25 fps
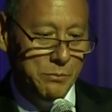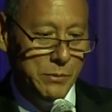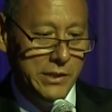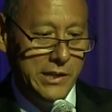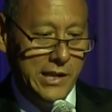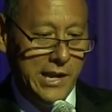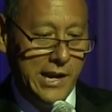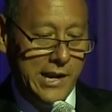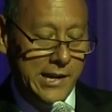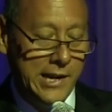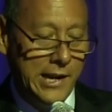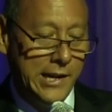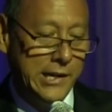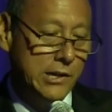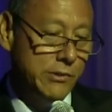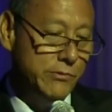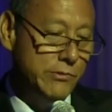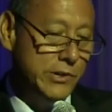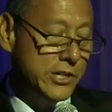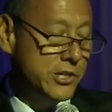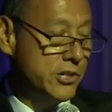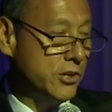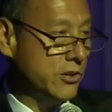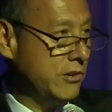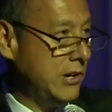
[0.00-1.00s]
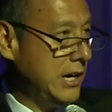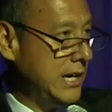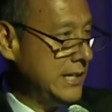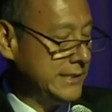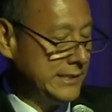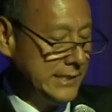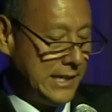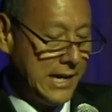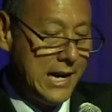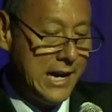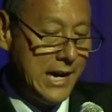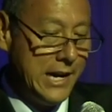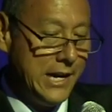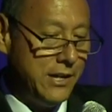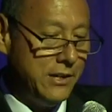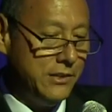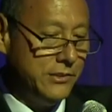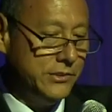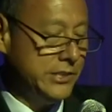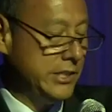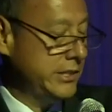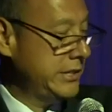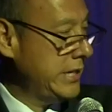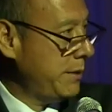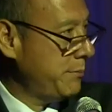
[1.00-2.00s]
McCain, I can reach across the
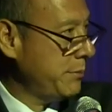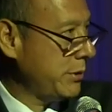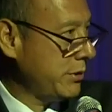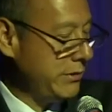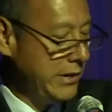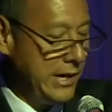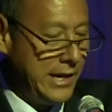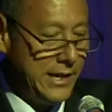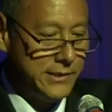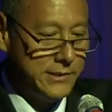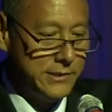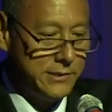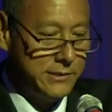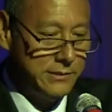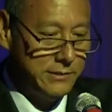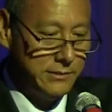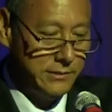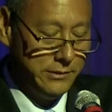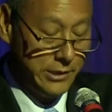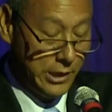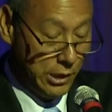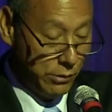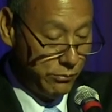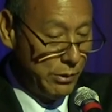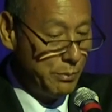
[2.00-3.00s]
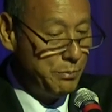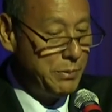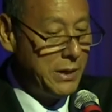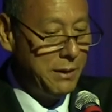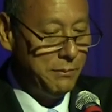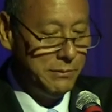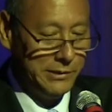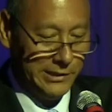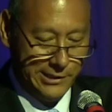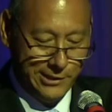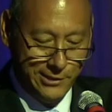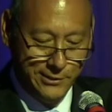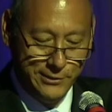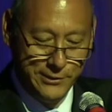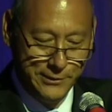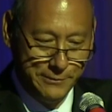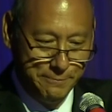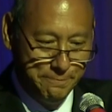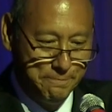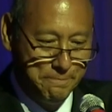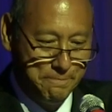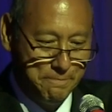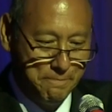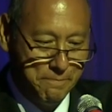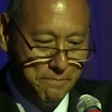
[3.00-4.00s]
aisle to Democrats? No, Republicans.